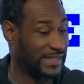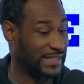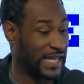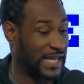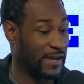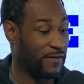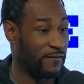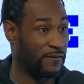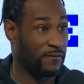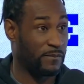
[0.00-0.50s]
that
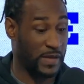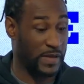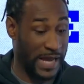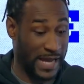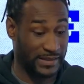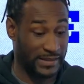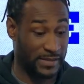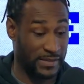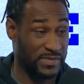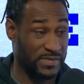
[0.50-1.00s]
they have
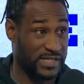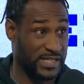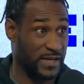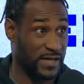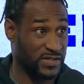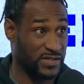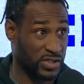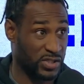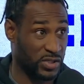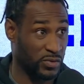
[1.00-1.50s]
got
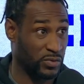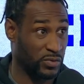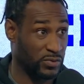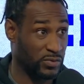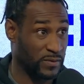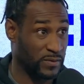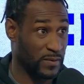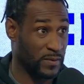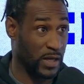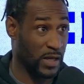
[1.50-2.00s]
themselves
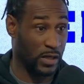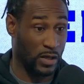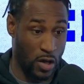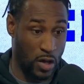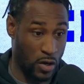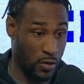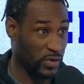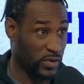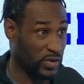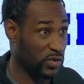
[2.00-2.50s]
to
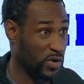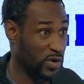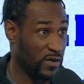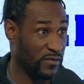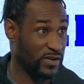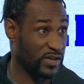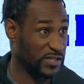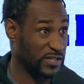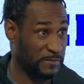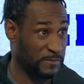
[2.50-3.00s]
along with
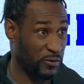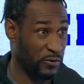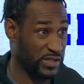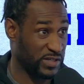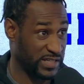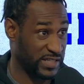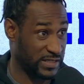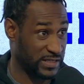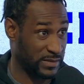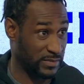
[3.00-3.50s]
whoever their
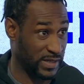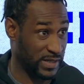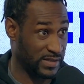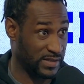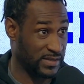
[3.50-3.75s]
support system